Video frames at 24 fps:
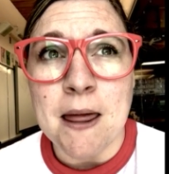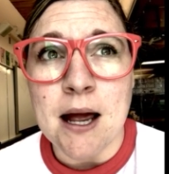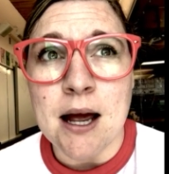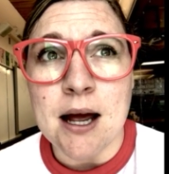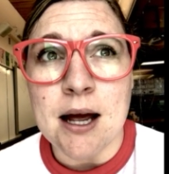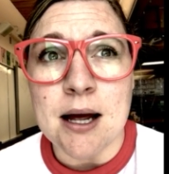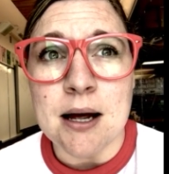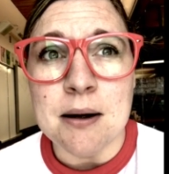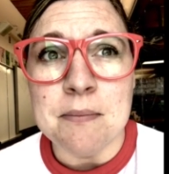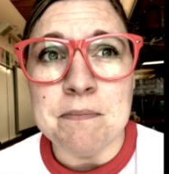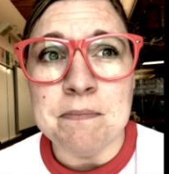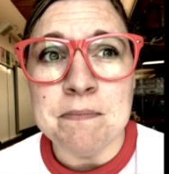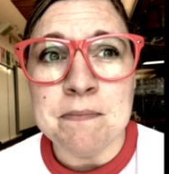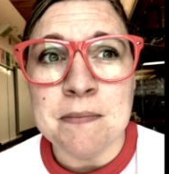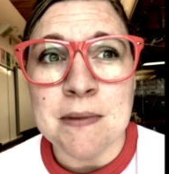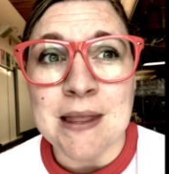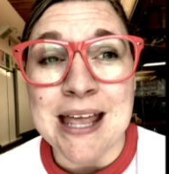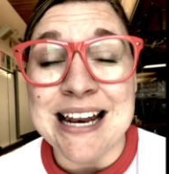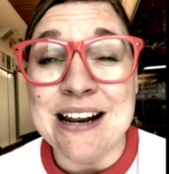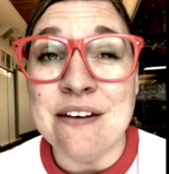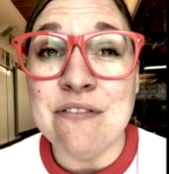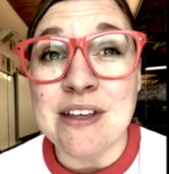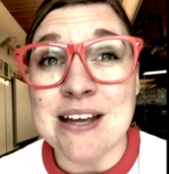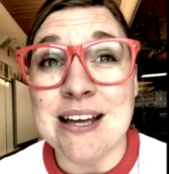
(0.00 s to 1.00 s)
And
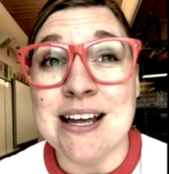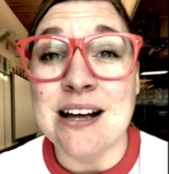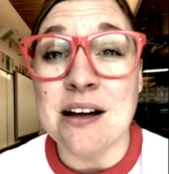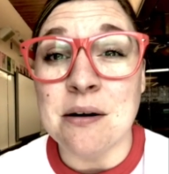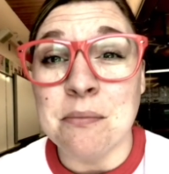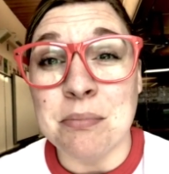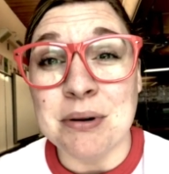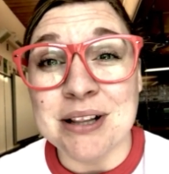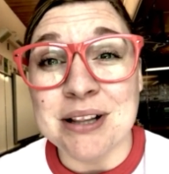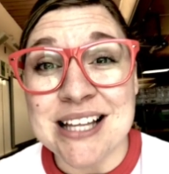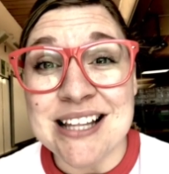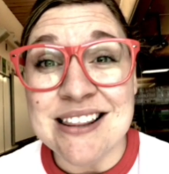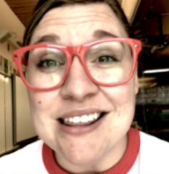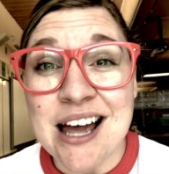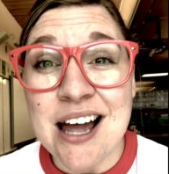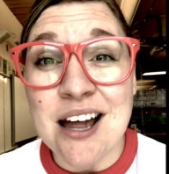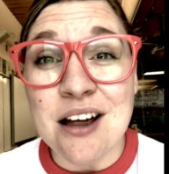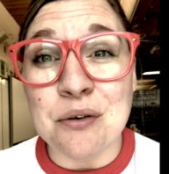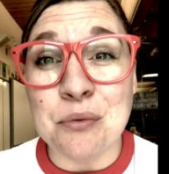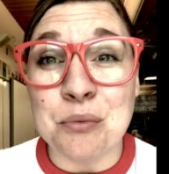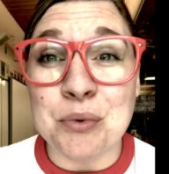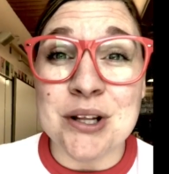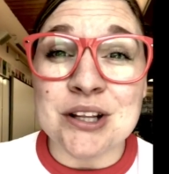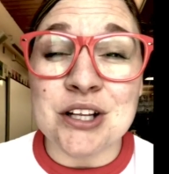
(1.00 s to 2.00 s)
if they can complete
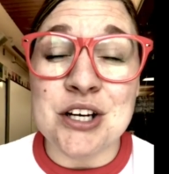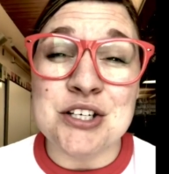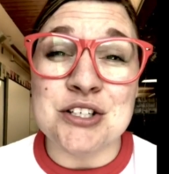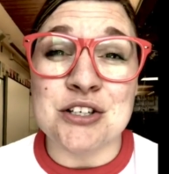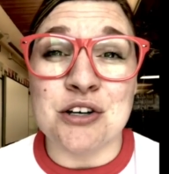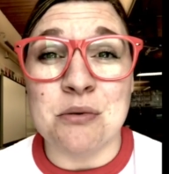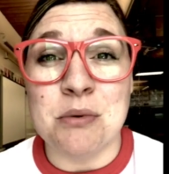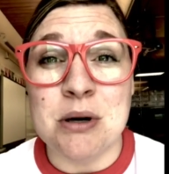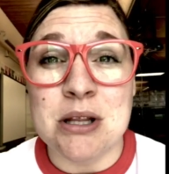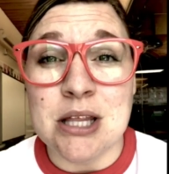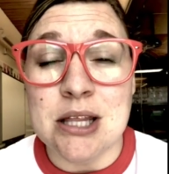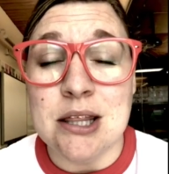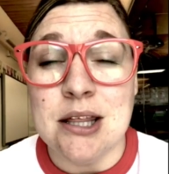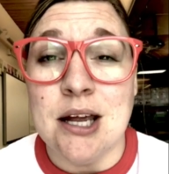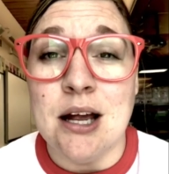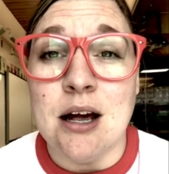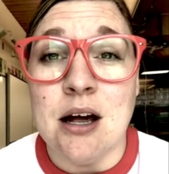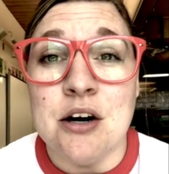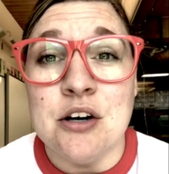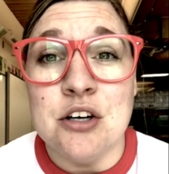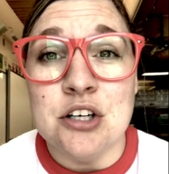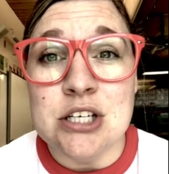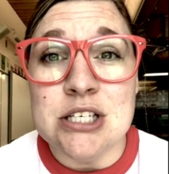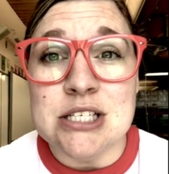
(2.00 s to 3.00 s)
that and really show me that they
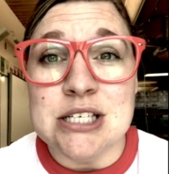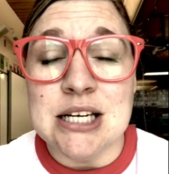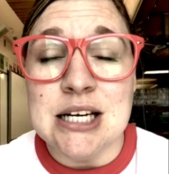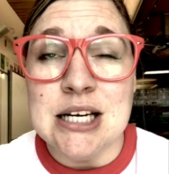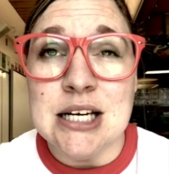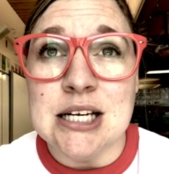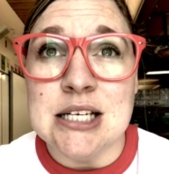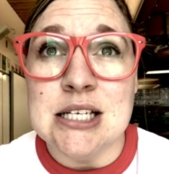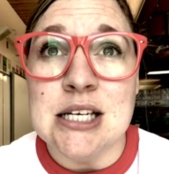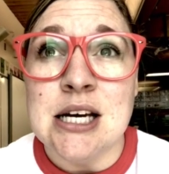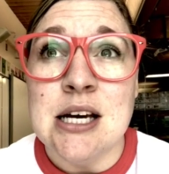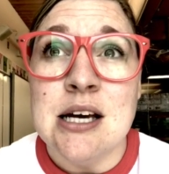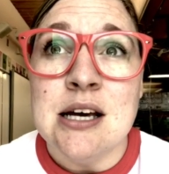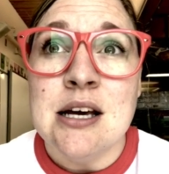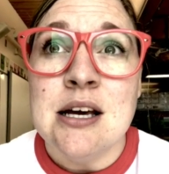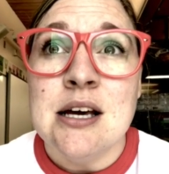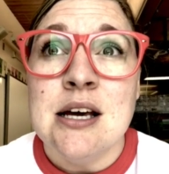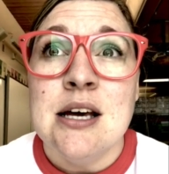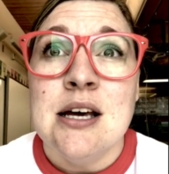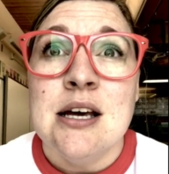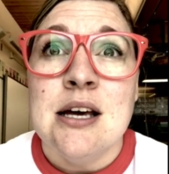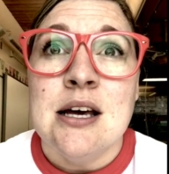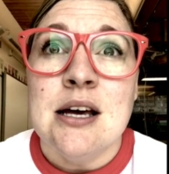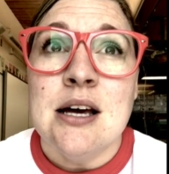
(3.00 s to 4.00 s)
understand
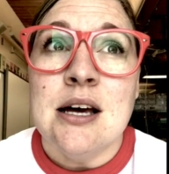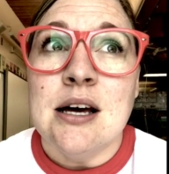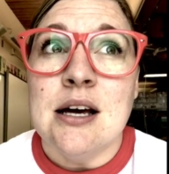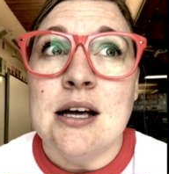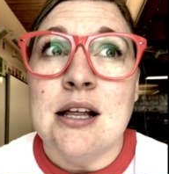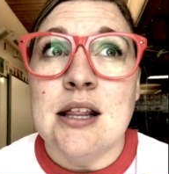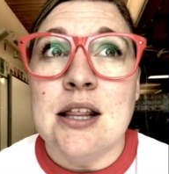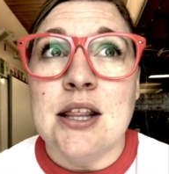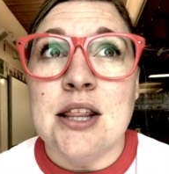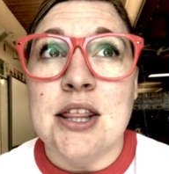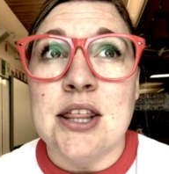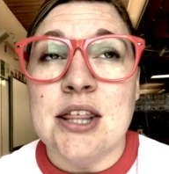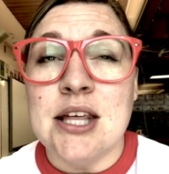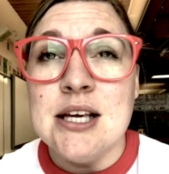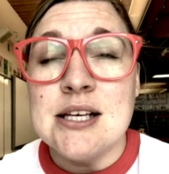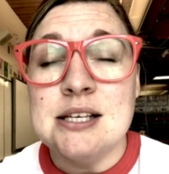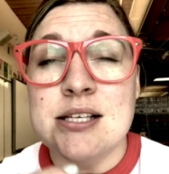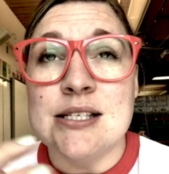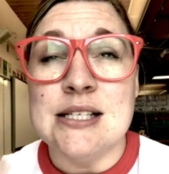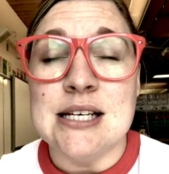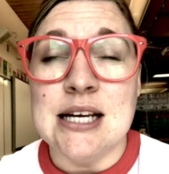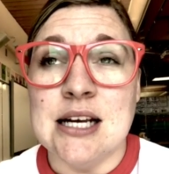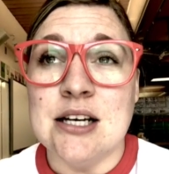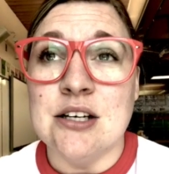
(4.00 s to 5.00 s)
this
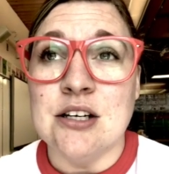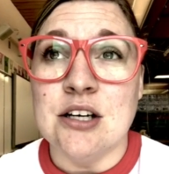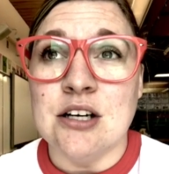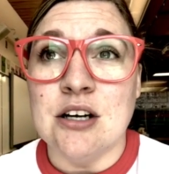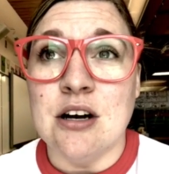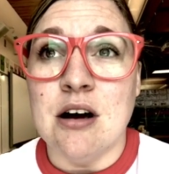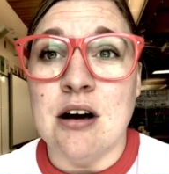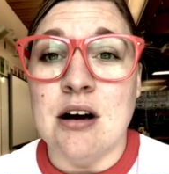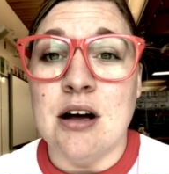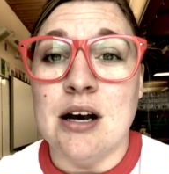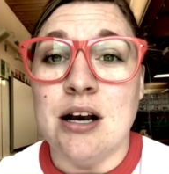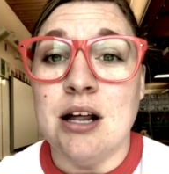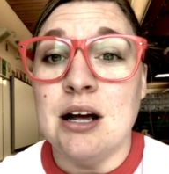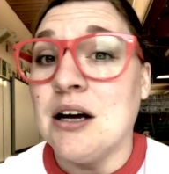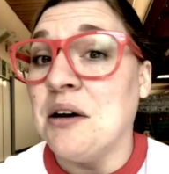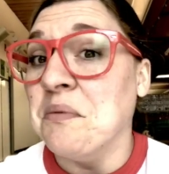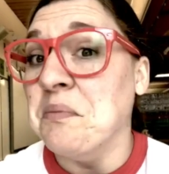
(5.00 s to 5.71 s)
standard on a